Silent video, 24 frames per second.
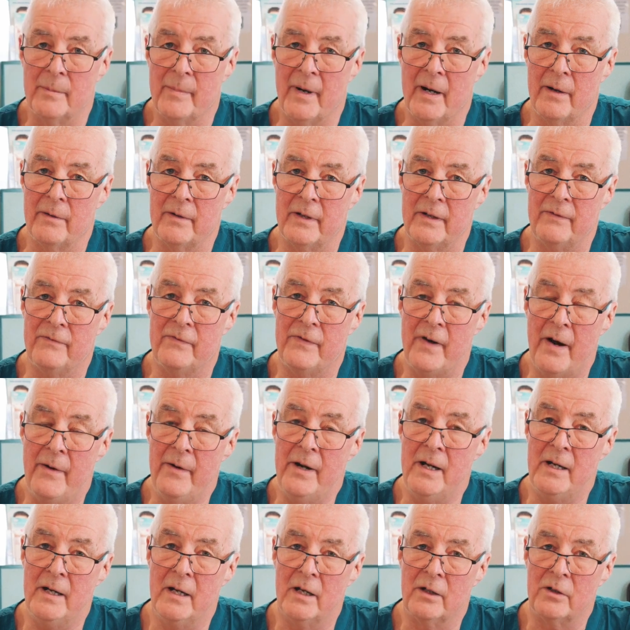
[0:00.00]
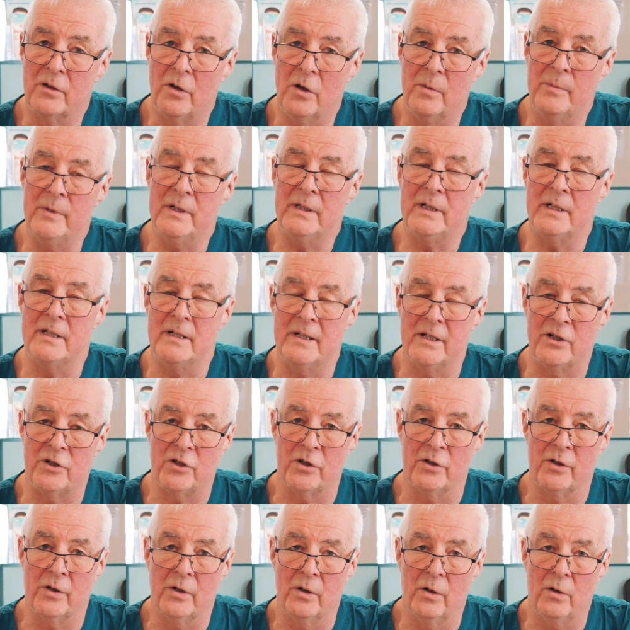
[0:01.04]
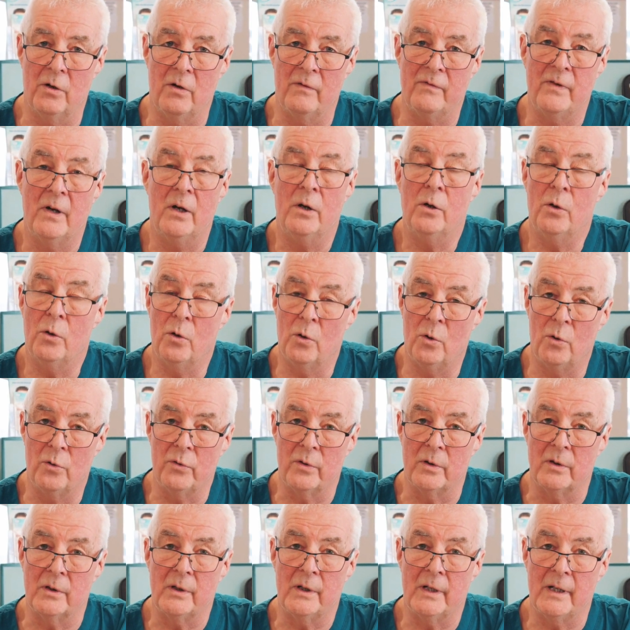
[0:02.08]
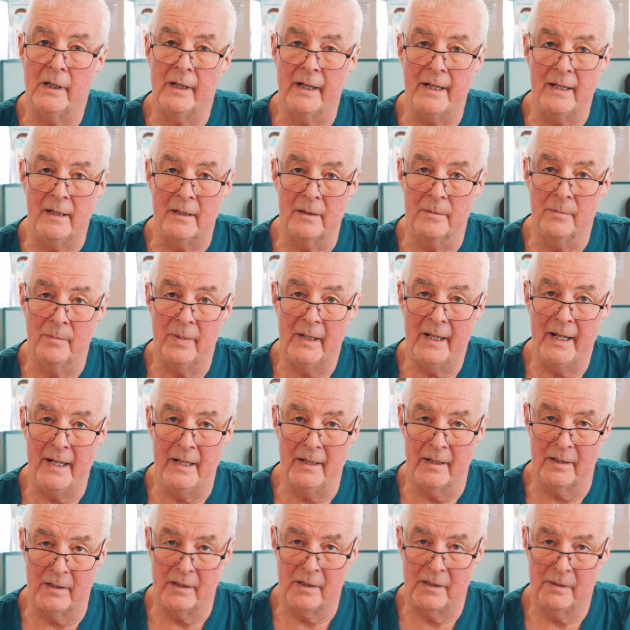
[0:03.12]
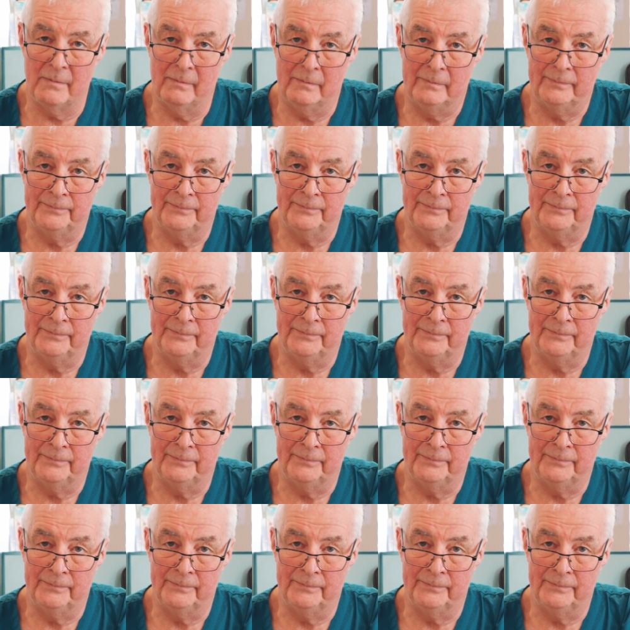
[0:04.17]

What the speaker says: about the very common condition of oral lichen planus.